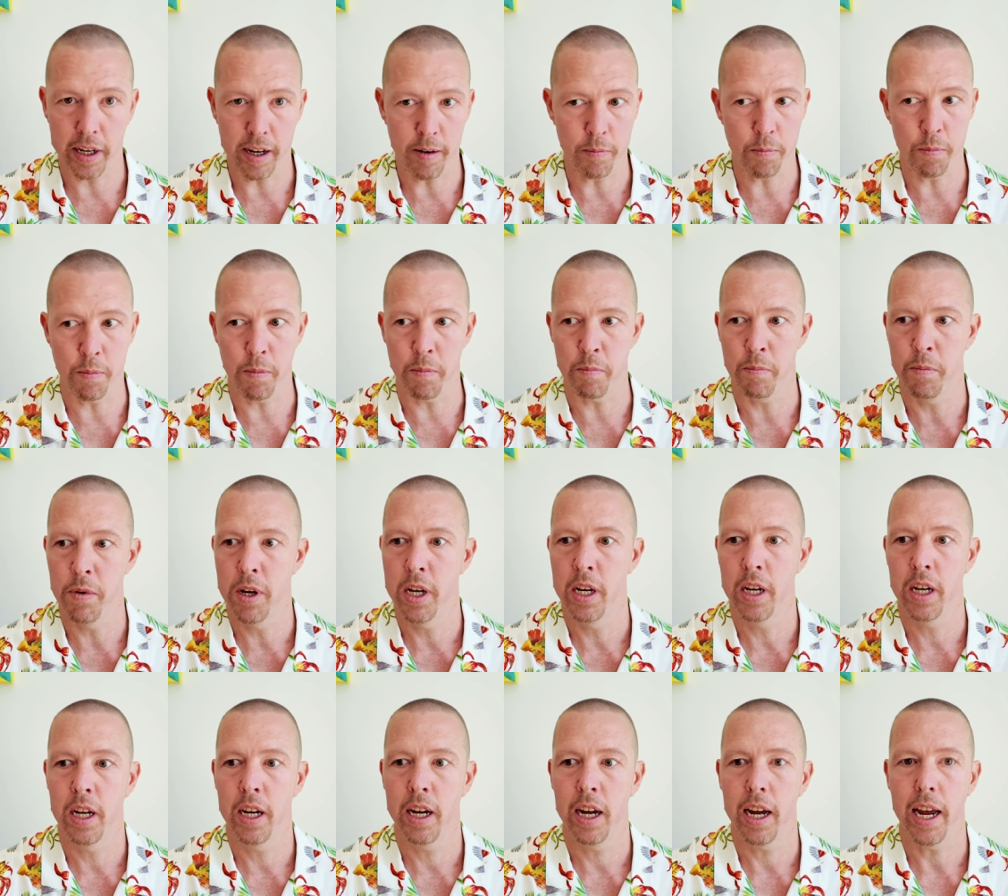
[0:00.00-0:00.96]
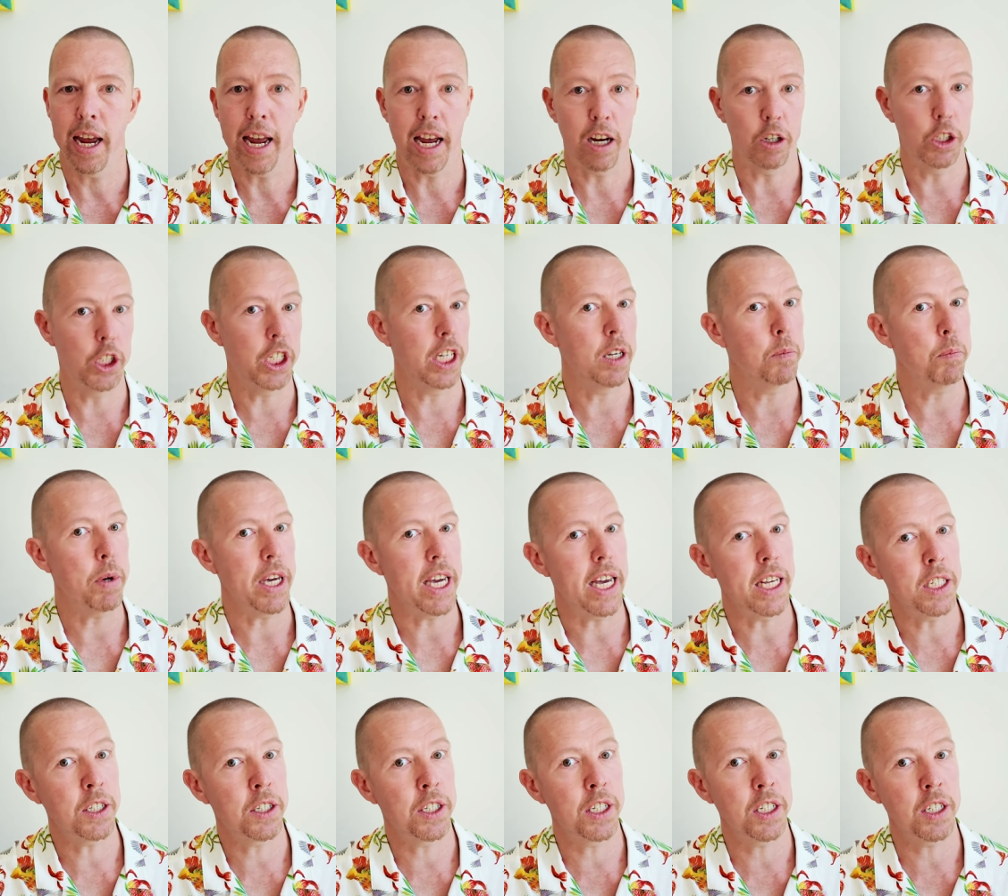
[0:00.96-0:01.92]
um, our
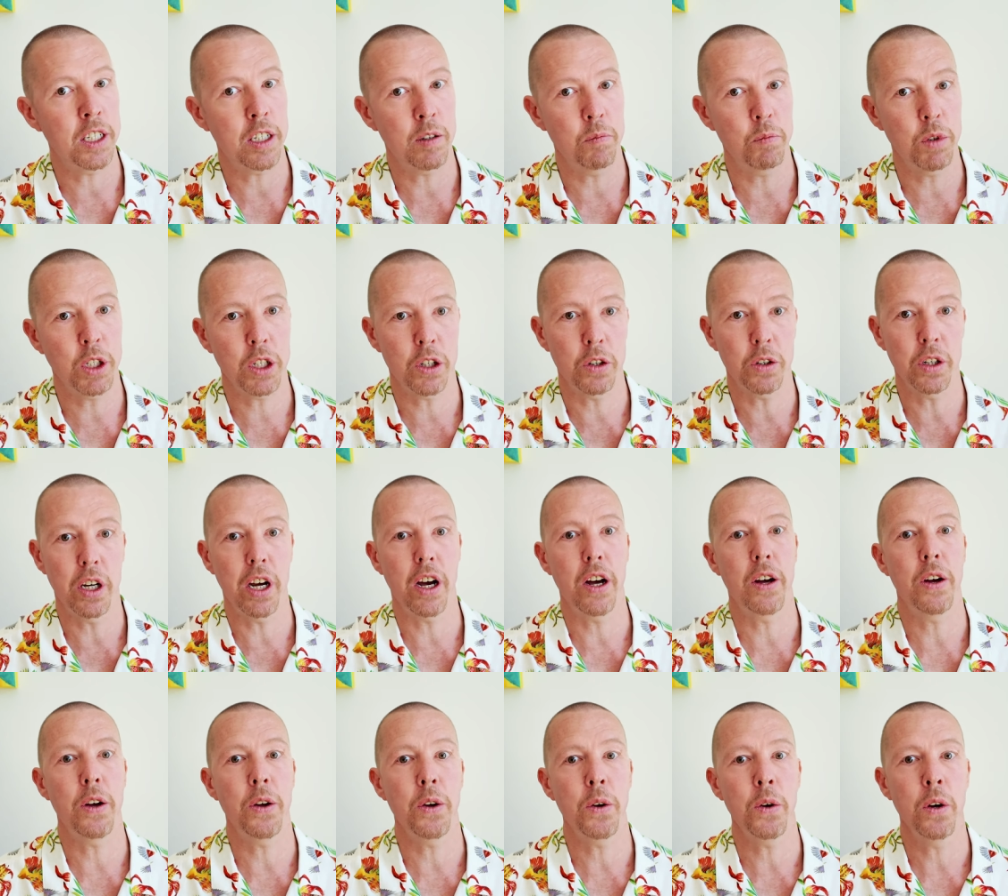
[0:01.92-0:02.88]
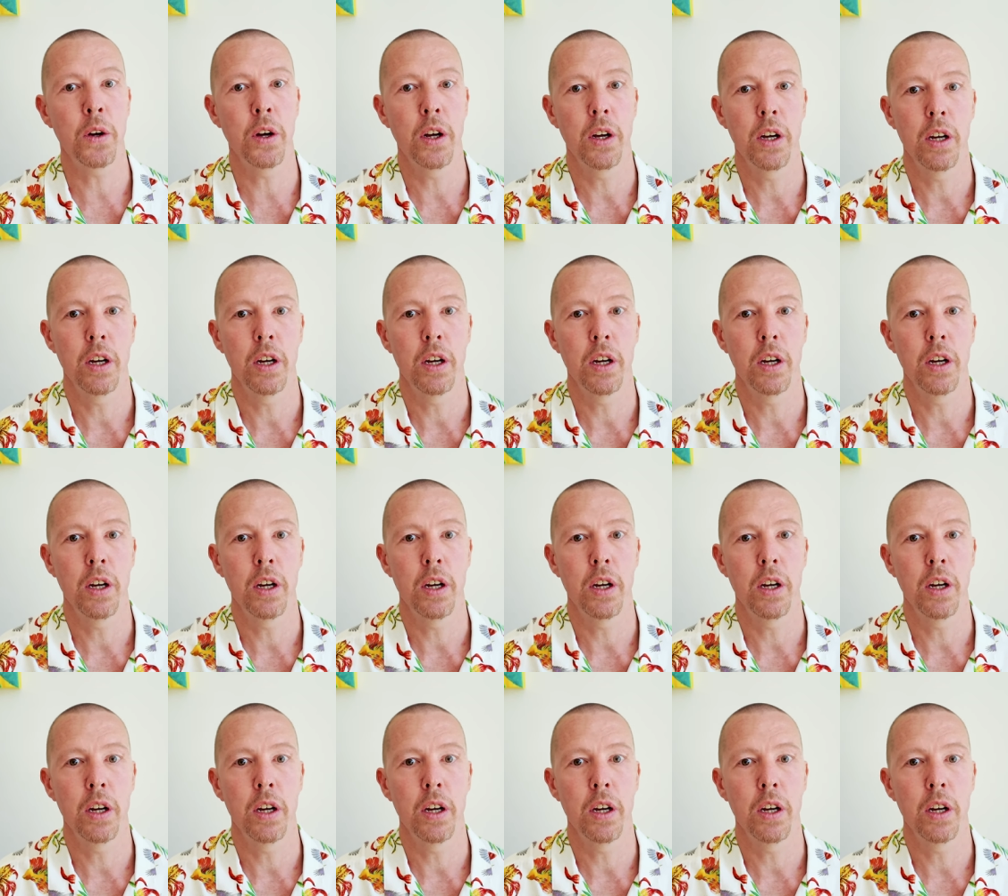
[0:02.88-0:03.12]
GPS systems could go,